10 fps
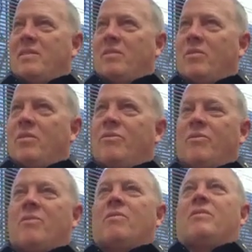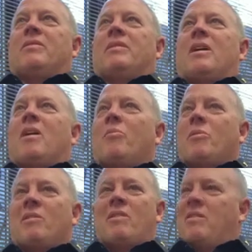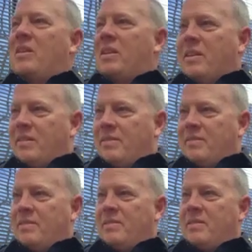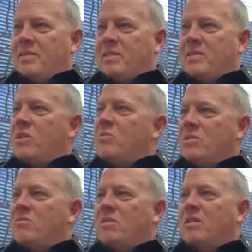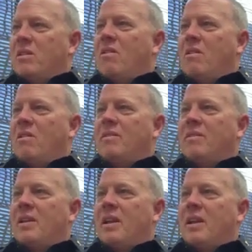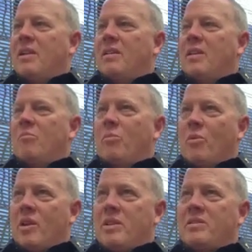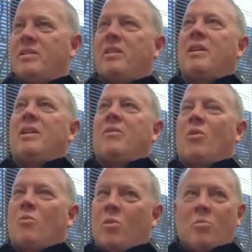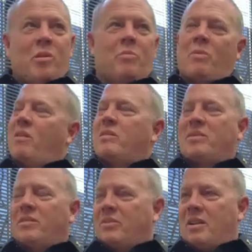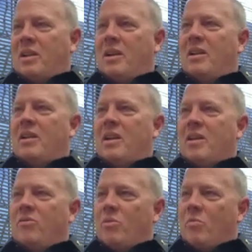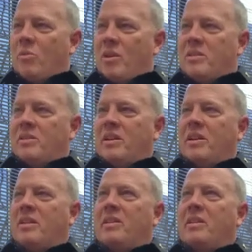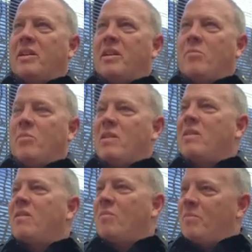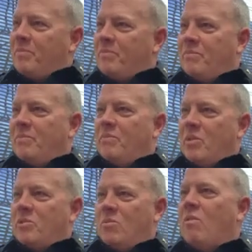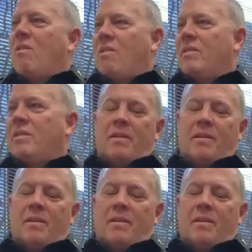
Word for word: look for the opportunity to see what you really are yeah. and embrace there will be a positive side and if you embrace that it can become what you are